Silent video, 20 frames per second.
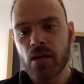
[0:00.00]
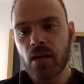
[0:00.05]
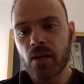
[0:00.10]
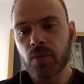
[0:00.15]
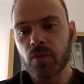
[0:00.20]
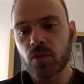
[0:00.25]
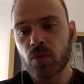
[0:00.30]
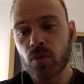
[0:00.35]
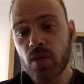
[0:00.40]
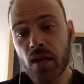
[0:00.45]

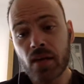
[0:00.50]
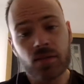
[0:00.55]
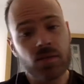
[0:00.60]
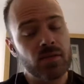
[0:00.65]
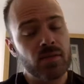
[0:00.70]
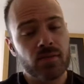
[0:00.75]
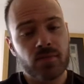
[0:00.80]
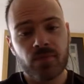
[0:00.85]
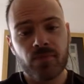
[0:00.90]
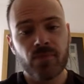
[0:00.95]
So
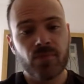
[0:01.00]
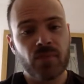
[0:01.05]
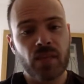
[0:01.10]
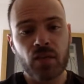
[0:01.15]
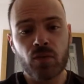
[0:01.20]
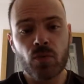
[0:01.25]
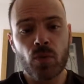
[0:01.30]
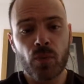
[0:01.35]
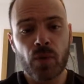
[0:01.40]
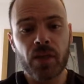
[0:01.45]
yes,
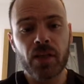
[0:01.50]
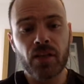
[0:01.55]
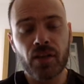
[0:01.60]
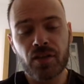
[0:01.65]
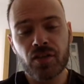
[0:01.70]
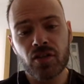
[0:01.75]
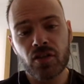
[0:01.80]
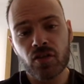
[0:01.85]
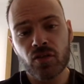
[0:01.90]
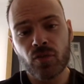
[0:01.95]
that's what
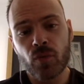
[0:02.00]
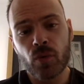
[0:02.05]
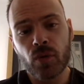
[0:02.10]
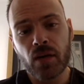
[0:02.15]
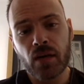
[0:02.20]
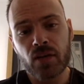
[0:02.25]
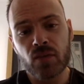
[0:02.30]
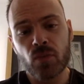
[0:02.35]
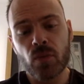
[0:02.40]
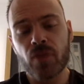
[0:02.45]
regulation is for,
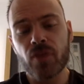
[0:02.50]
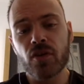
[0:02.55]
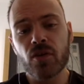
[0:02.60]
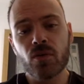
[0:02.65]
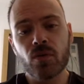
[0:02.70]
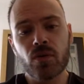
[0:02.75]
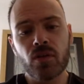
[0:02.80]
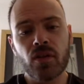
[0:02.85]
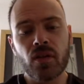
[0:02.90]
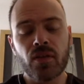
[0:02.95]
guys. Whether
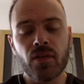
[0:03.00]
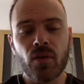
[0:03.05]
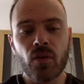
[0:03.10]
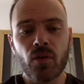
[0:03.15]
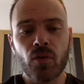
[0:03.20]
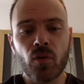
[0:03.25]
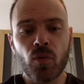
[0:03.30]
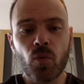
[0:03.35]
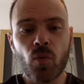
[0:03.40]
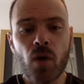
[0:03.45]

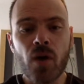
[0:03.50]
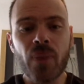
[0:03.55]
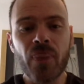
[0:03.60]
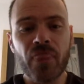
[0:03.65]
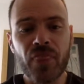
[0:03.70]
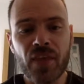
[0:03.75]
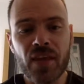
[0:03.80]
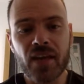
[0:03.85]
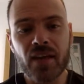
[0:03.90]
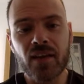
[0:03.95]
the
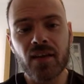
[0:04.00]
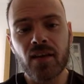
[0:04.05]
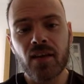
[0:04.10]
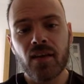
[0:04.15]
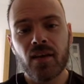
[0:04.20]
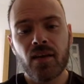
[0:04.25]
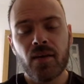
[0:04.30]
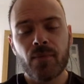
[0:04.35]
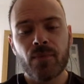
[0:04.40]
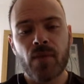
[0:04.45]
one
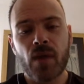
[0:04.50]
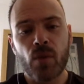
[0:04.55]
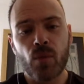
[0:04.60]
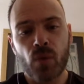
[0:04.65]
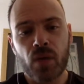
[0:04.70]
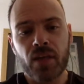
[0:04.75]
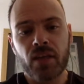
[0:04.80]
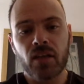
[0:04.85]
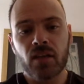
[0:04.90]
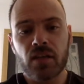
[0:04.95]
thing that
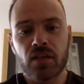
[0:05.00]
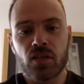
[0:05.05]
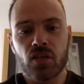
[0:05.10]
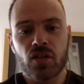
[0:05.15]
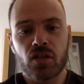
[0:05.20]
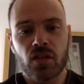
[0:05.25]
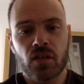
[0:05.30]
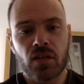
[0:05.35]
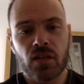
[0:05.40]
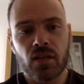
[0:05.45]

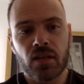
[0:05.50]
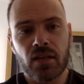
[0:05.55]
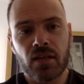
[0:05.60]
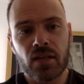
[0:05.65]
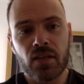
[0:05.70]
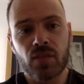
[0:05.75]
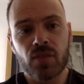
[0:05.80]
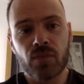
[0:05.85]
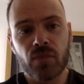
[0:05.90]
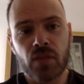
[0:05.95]
regulation
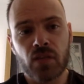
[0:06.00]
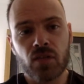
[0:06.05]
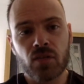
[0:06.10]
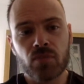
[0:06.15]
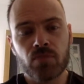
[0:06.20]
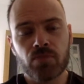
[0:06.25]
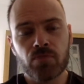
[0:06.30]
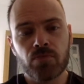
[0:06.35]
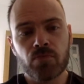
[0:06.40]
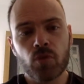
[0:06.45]

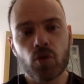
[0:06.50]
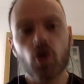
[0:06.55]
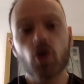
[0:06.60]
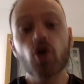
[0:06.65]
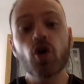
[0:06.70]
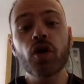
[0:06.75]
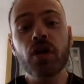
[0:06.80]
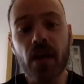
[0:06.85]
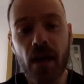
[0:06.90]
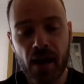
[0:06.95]
is
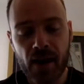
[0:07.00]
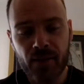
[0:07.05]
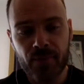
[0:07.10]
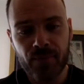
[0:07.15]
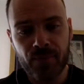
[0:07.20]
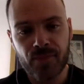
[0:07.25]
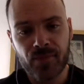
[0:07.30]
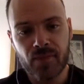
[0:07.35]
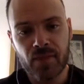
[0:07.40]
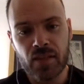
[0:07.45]
good at
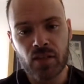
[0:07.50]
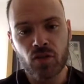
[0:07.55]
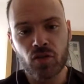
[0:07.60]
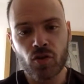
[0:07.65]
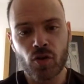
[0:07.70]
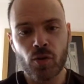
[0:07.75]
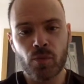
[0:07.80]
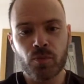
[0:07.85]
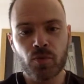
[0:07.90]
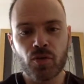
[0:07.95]
in
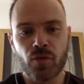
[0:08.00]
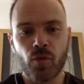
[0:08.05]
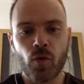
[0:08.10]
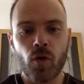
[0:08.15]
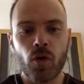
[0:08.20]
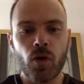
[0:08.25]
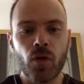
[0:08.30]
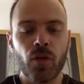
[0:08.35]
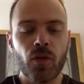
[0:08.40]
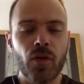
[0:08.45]
terms of
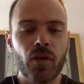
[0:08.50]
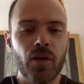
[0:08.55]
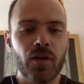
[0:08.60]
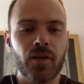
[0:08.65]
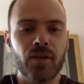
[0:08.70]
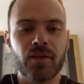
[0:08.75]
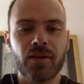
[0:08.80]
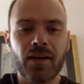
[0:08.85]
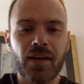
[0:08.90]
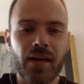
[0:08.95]
all
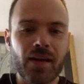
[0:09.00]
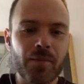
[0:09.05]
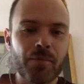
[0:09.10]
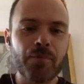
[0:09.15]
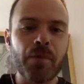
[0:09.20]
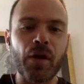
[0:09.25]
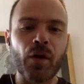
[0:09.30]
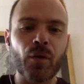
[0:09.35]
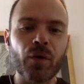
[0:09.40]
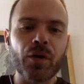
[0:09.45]
the kind
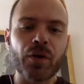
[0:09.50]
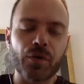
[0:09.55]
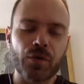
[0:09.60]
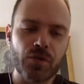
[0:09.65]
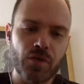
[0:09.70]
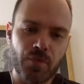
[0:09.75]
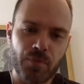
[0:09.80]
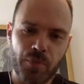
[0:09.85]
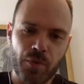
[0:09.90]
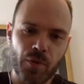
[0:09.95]
of
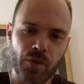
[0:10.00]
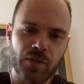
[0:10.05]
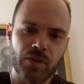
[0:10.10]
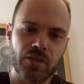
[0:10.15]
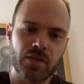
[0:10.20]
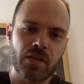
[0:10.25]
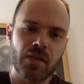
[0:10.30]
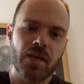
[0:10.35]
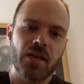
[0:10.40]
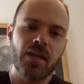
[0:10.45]
barriers it
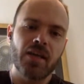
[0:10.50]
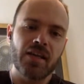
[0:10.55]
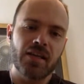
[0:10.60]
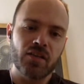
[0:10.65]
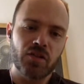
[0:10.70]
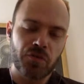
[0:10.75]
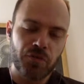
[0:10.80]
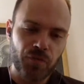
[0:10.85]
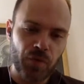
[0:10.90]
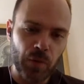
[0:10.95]
puts
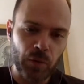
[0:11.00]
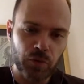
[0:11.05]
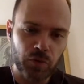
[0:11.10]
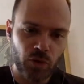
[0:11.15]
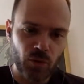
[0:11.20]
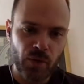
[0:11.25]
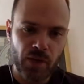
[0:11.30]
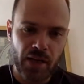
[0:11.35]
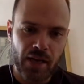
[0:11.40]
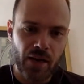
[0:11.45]
is
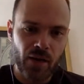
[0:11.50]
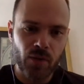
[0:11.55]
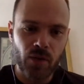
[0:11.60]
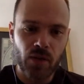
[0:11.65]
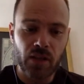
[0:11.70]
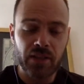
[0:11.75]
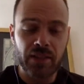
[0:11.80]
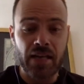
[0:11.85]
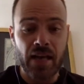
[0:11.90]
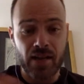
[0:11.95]
filtering
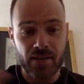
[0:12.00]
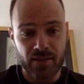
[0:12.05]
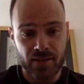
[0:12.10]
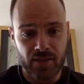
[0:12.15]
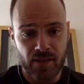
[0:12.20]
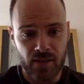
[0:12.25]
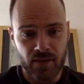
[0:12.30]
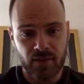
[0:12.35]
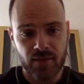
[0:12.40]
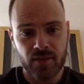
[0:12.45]
out
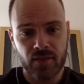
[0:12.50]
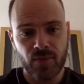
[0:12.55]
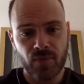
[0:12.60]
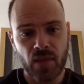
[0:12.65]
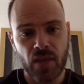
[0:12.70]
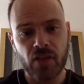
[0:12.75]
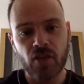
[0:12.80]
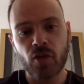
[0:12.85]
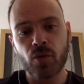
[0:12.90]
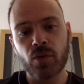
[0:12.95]
nonsense
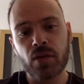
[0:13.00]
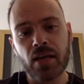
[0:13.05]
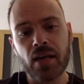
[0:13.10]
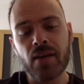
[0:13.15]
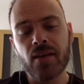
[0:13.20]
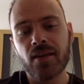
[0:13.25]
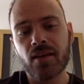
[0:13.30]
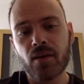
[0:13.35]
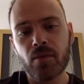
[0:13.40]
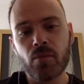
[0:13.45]
and
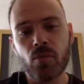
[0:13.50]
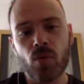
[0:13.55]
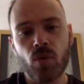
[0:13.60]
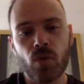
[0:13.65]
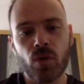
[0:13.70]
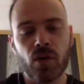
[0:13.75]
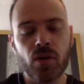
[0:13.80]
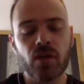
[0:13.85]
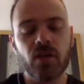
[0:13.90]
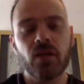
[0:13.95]
creating a
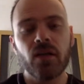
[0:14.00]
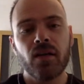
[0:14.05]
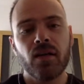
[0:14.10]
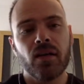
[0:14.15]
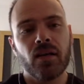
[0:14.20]
more,